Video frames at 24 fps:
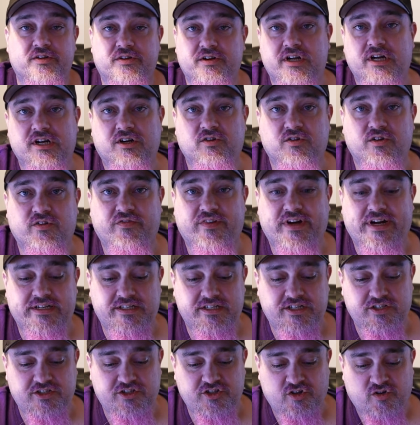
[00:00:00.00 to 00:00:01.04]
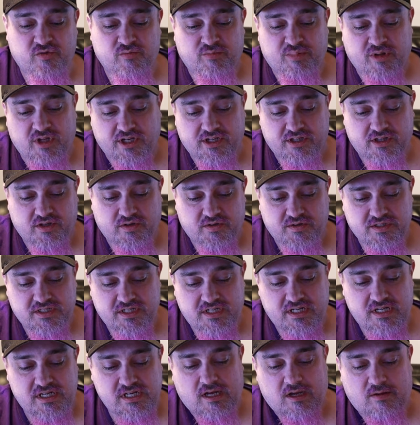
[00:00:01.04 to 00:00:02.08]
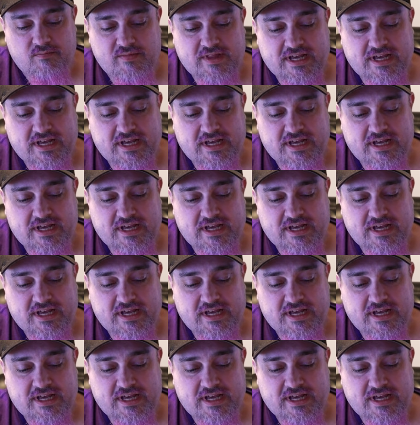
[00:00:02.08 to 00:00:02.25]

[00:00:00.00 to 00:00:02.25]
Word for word: Deco devices, you can plug those in um,